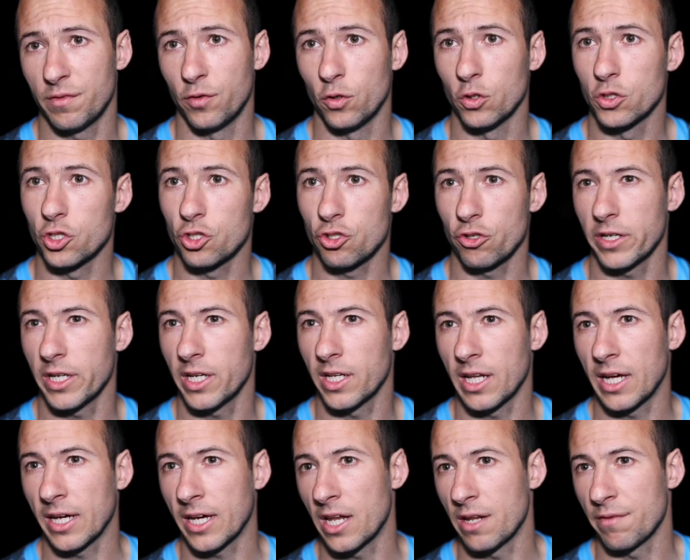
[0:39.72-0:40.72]
afford to treat
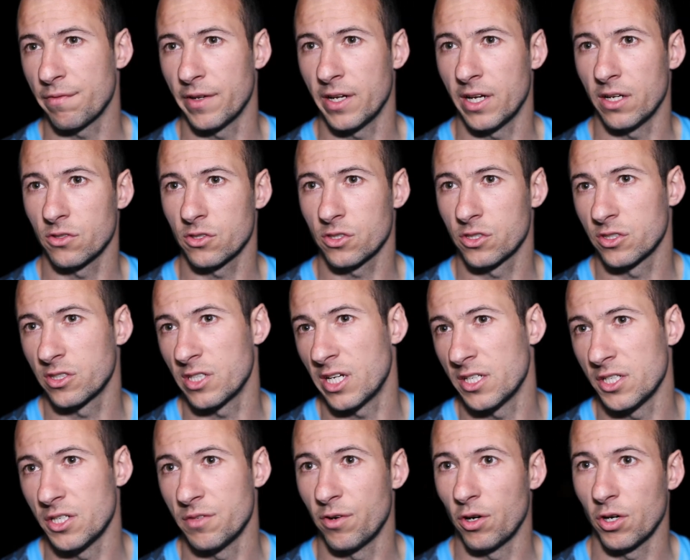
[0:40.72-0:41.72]
it like anything else because
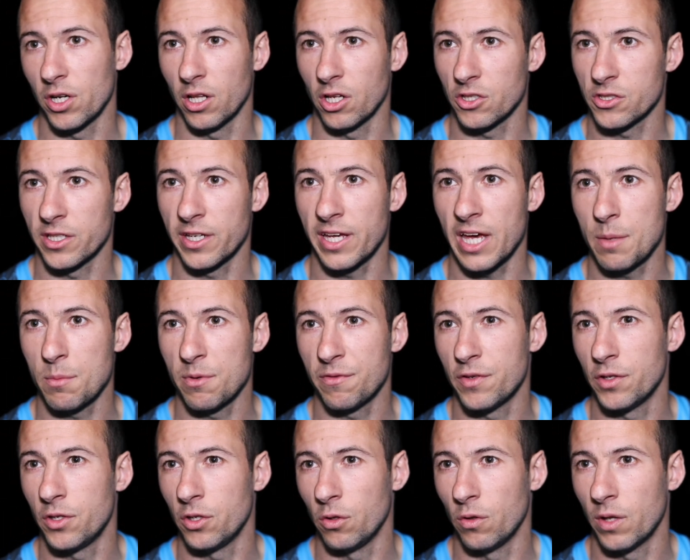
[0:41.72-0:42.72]
then you've already lost the game
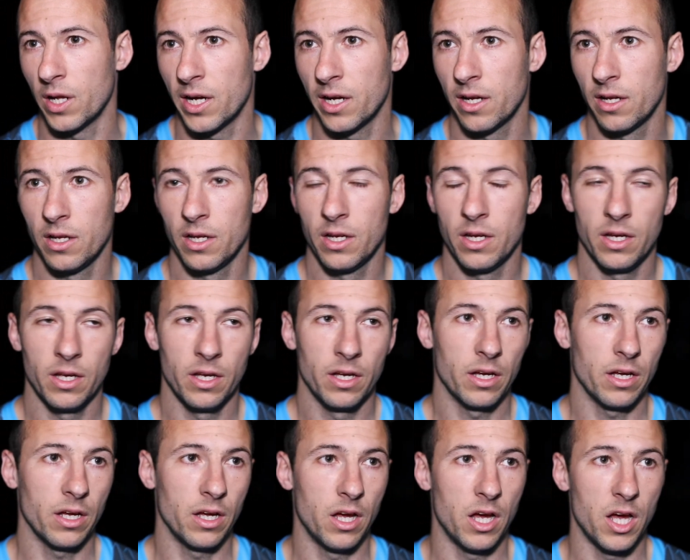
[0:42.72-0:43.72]
if you do that.
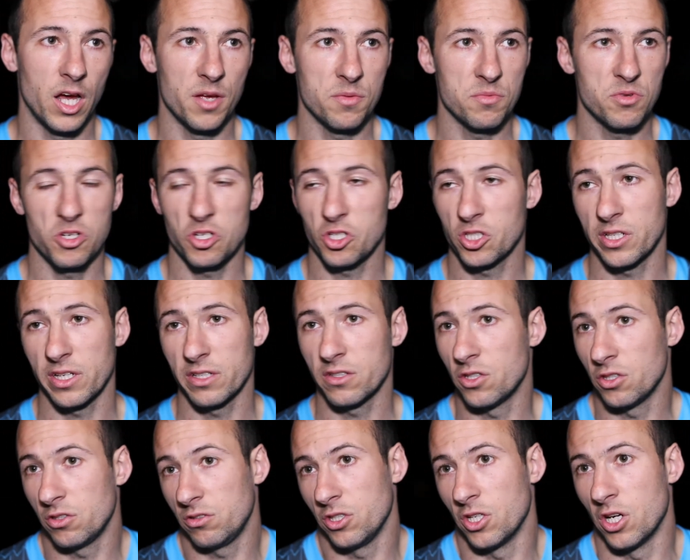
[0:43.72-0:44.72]
Uh, you just, it,
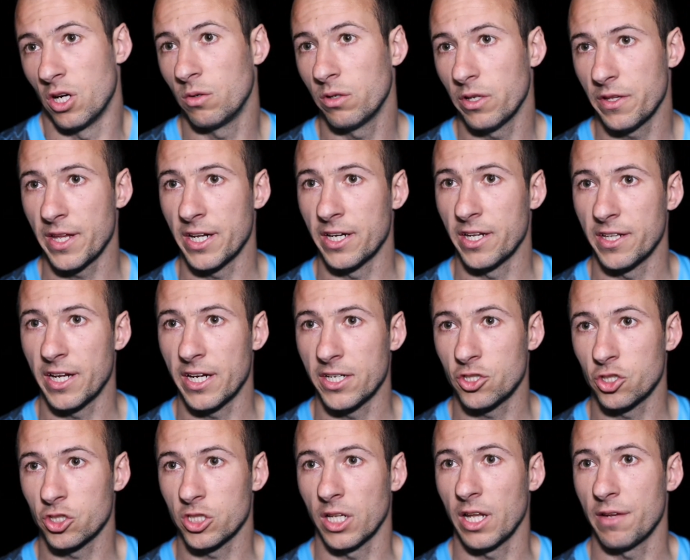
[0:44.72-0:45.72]
you know, at the end of the day,
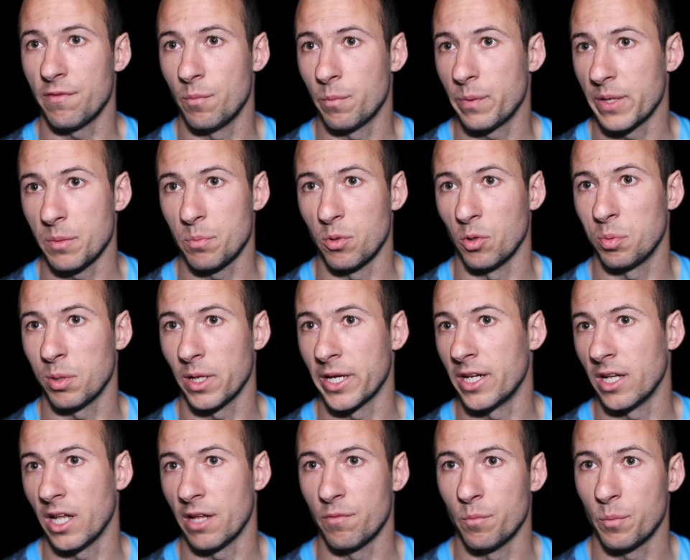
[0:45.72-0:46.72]
it's just 11 people
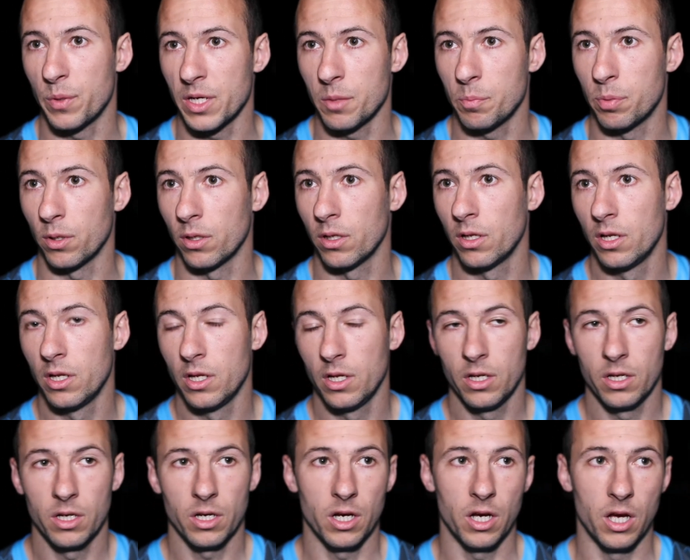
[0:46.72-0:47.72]
playing 11 people.
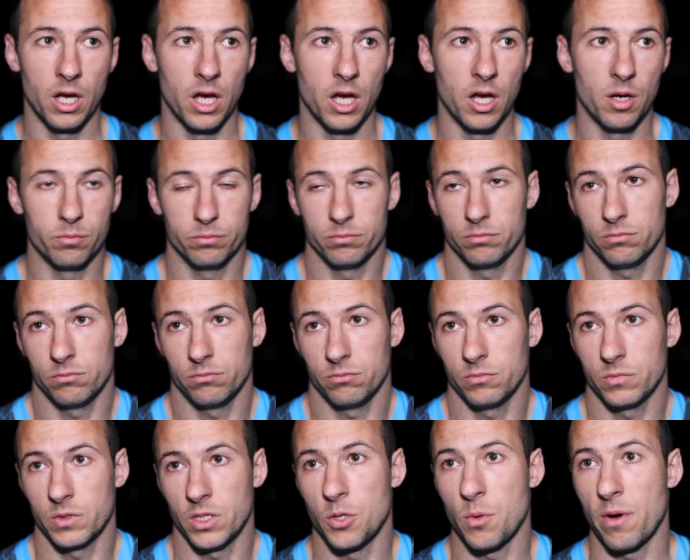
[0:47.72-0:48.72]
Um,
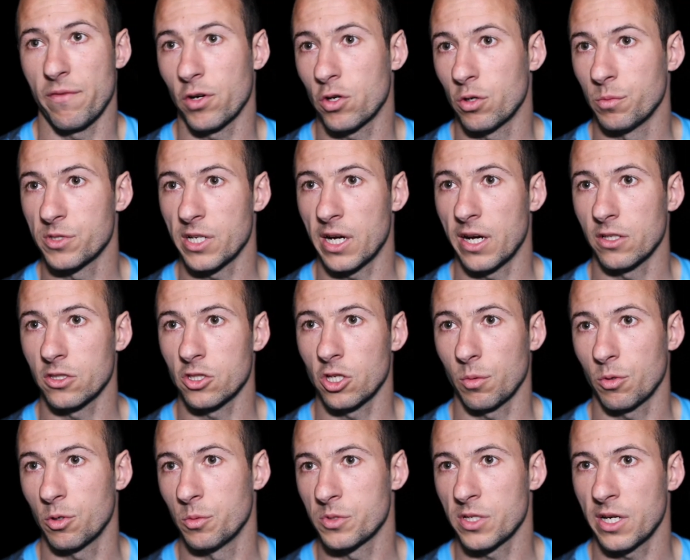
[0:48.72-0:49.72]
and whoever comes out on
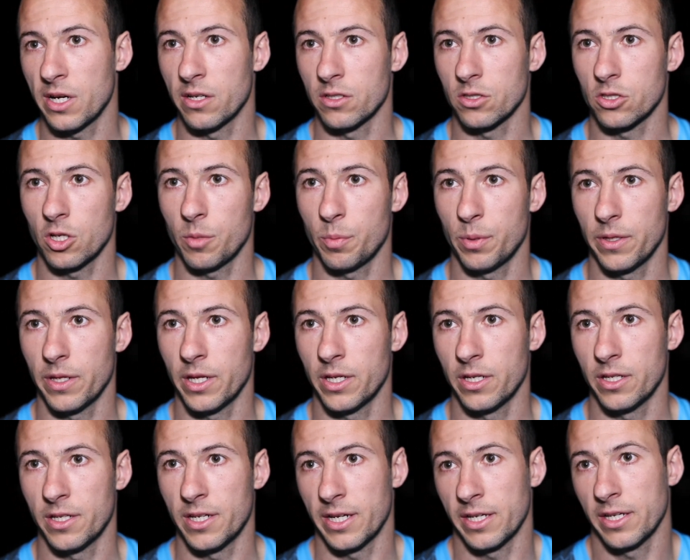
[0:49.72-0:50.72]
top comes out on top at the
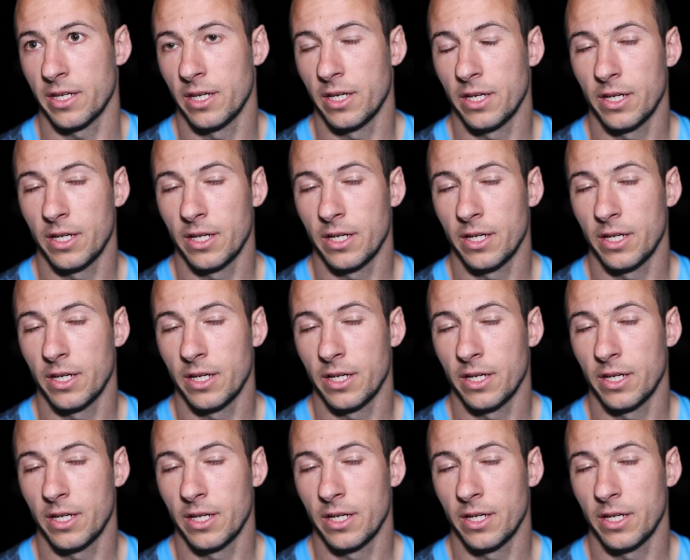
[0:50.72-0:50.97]
end of the day.